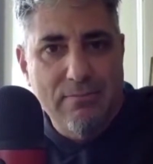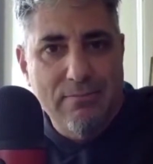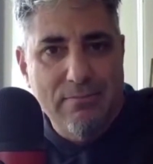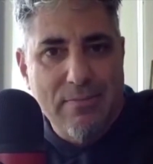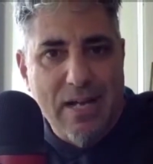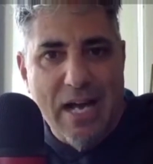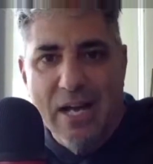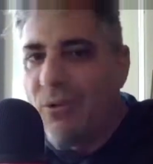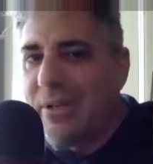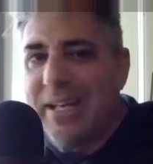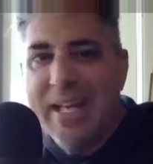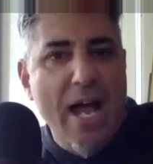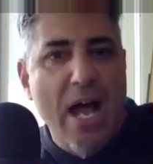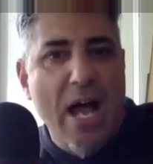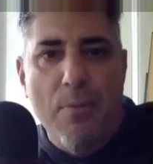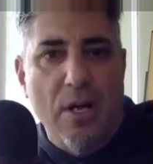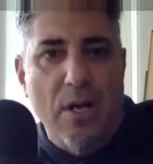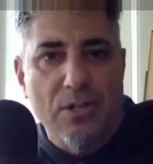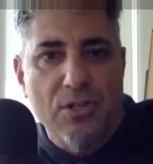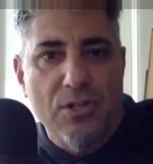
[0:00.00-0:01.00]
I don't care
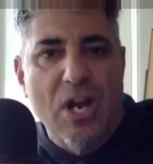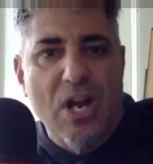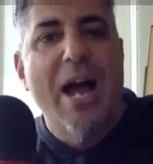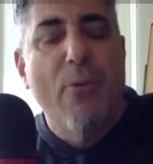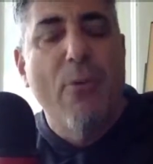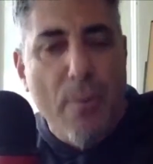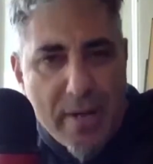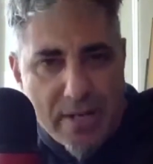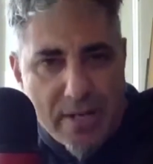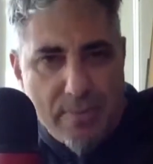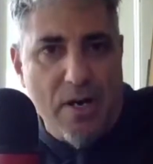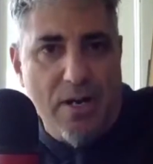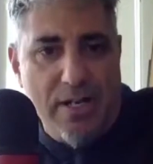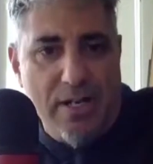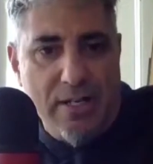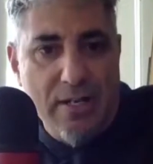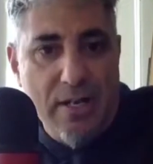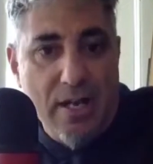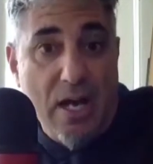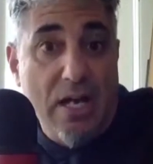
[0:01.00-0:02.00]
how much. I will make
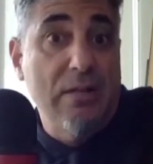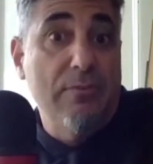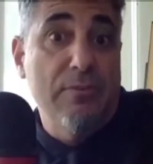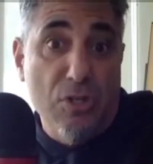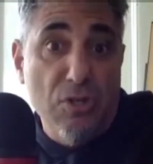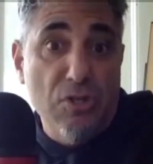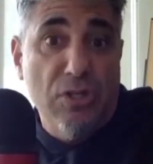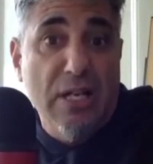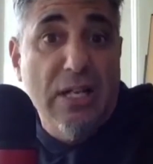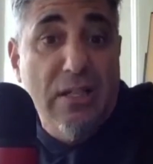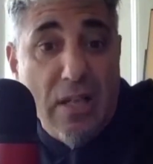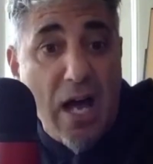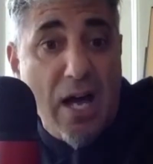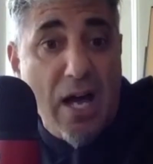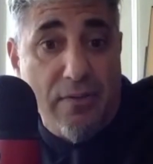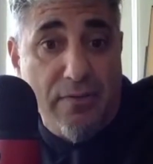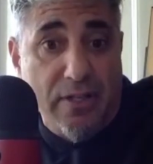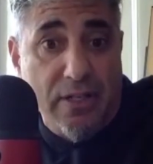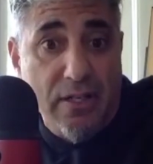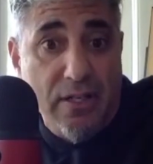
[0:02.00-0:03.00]
money. Usually a lot
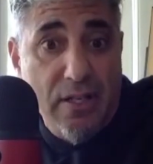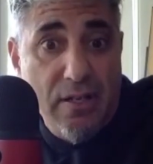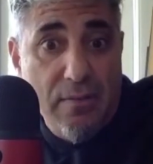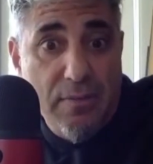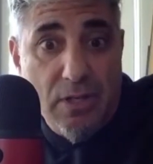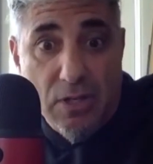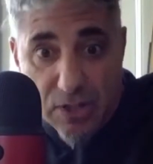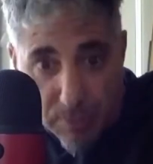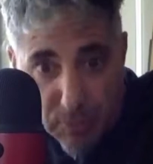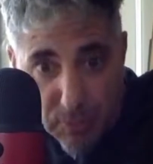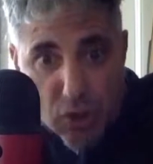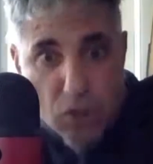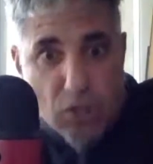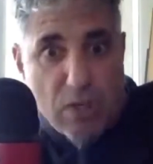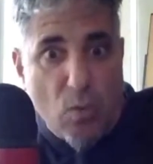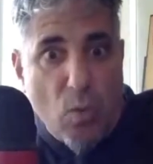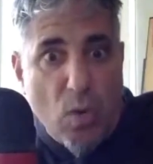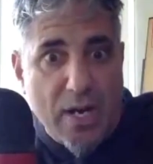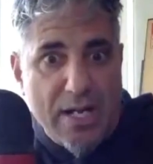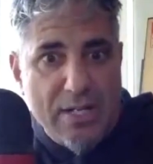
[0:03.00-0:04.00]
of it because I'm good
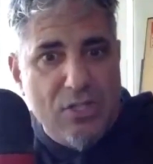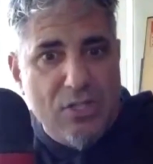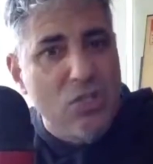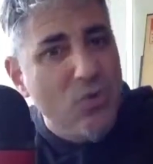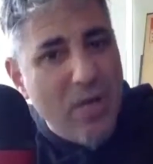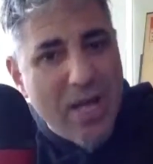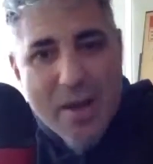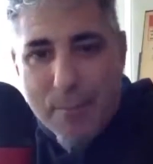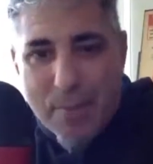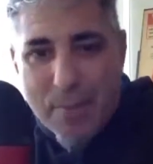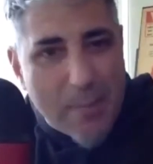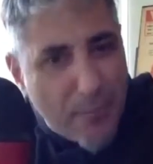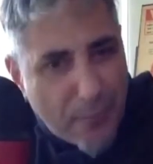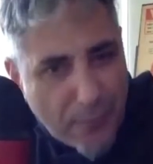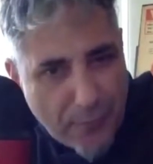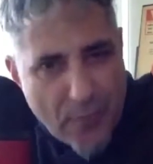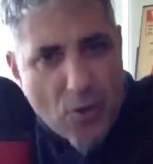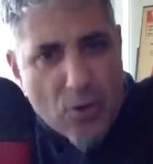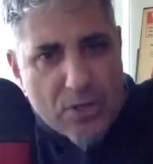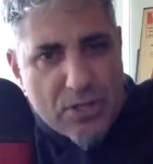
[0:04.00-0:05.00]
at what I do, but I'm
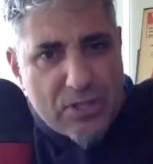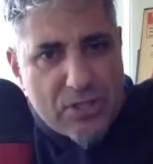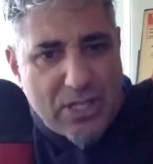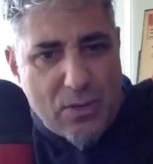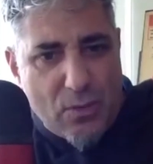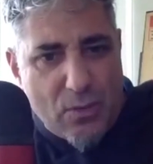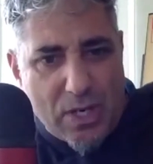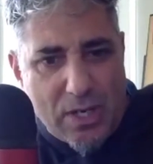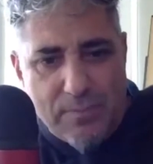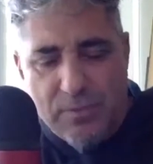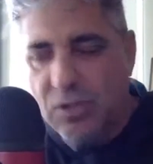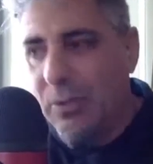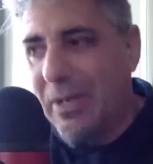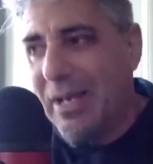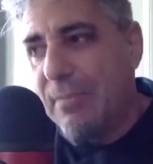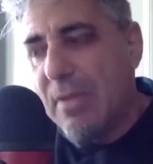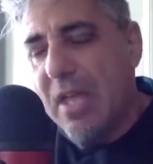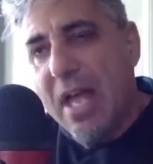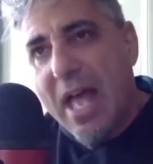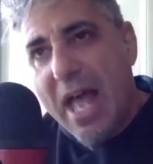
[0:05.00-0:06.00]
focusing on what I'm doing.